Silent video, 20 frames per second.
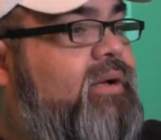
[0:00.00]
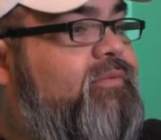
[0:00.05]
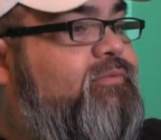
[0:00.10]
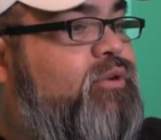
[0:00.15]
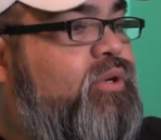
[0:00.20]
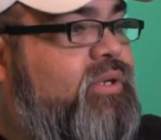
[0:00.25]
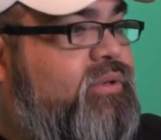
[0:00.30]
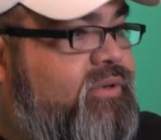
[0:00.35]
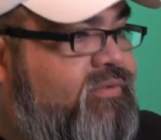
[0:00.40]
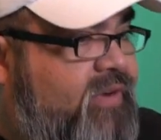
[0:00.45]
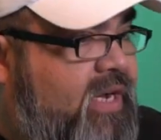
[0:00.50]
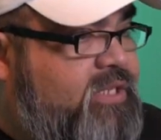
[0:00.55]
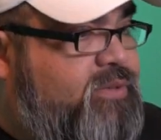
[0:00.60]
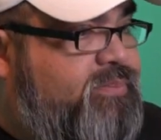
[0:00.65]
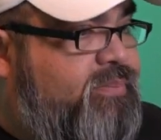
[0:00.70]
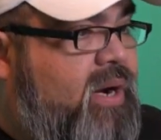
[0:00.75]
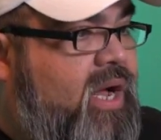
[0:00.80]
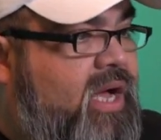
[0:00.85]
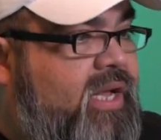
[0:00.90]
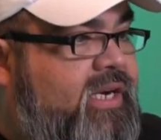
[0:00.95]
for the
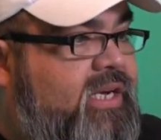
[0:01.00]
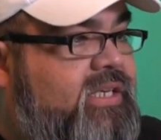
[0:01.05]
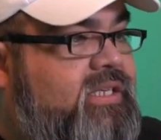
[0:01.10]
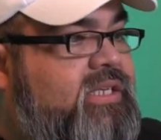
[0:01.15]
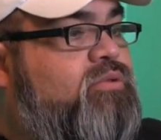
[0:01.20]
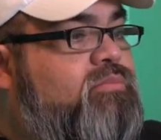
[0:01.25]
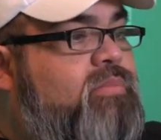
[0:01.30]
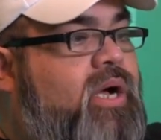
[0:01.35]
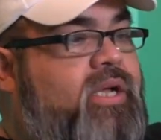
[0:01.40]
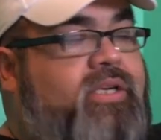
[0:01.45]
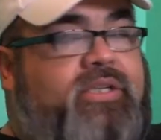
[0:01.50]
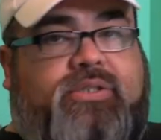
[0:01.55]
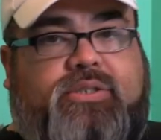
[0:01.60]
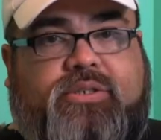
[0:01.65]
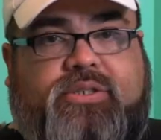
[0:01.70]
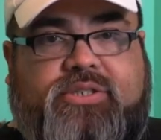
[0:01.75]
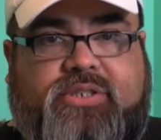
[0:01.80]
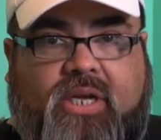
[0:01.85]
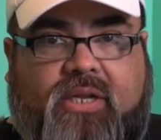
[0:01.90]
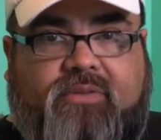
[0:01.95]
revised product, to
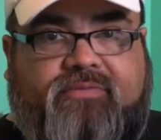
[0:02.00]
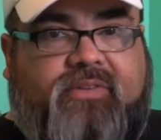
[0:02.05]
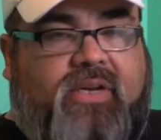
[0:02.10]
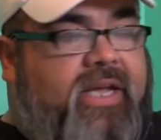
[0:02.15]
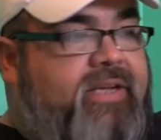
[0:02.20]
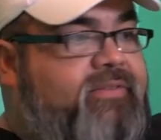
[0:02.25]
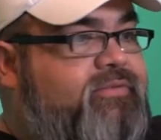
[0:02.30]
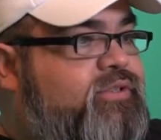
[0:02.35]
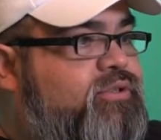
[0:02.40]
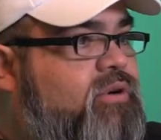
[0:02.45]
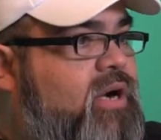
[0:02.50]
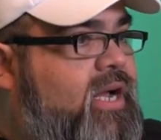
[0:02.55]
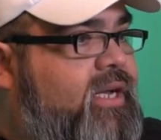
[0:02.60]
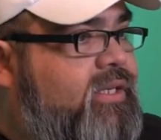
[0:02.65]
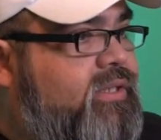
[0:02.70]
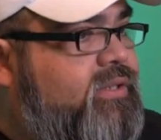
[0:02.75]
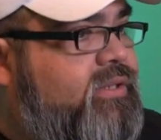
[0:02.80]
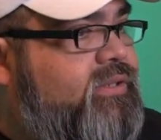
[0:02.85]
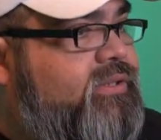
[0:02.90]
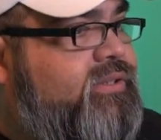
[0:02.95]
monitor shelf life
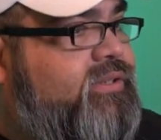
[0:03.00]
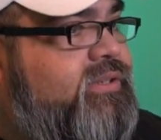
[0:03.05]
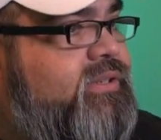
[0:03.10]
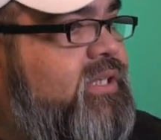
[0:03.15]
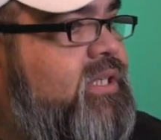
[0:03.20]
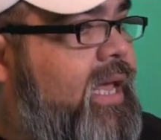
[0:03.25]
trials